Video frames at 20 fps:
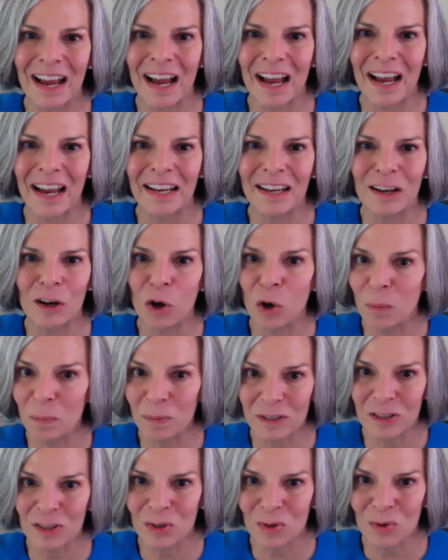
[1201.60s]
I hope
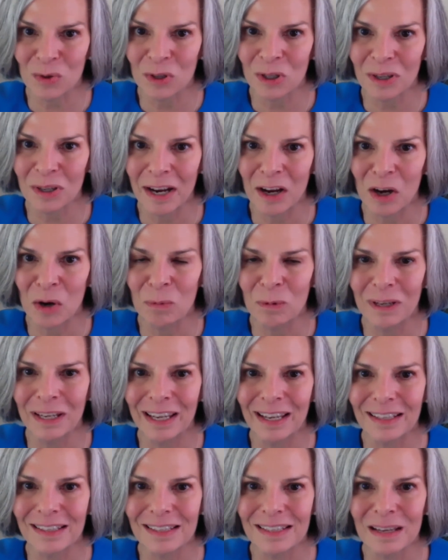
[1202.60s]
it's sooner. I hope we
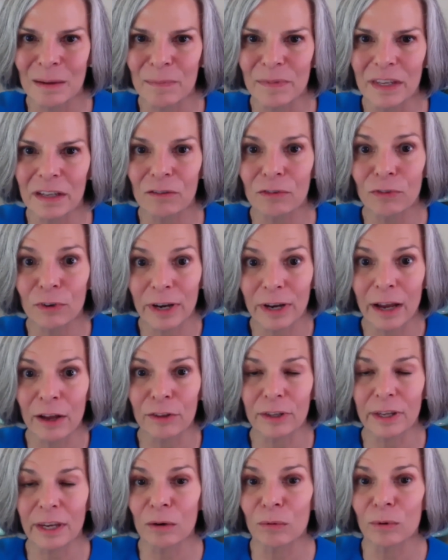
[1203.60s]
get something for
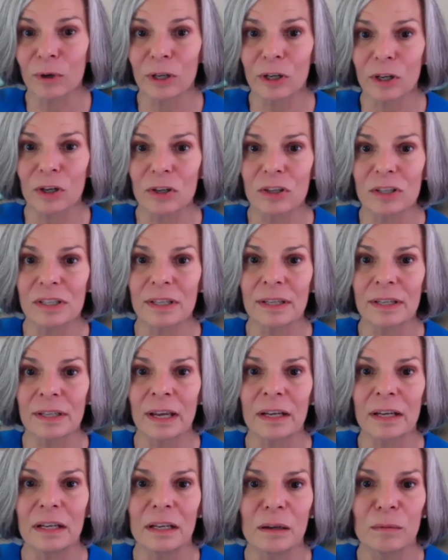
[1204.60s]
healthcare workers
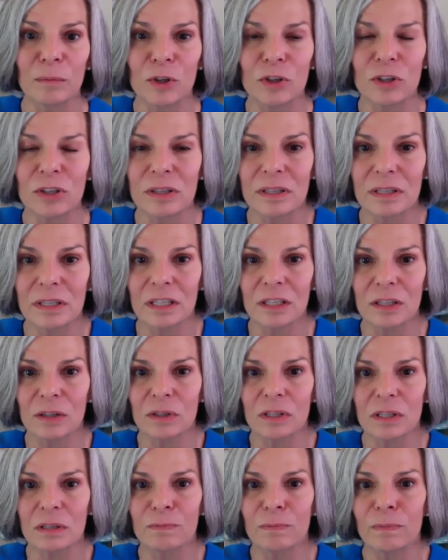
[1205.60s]
on an emergency
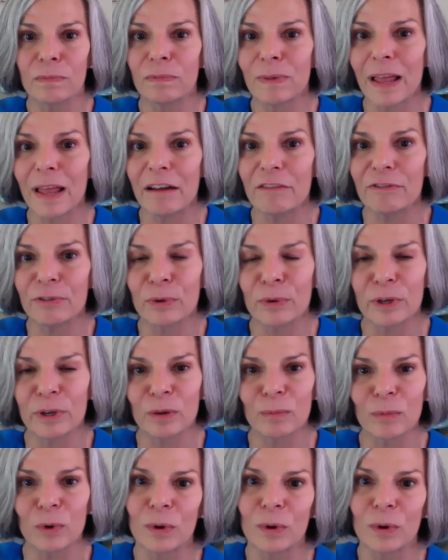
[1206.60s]
use platform,